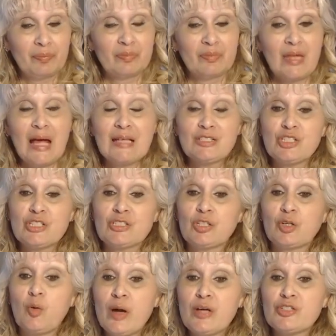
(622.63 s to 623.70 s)
That's just a
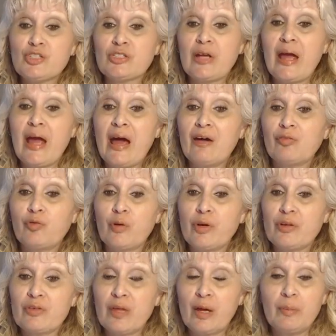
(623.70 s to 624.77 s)
question I have for
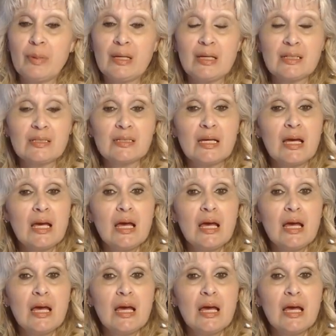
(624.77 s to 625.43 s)
you there, because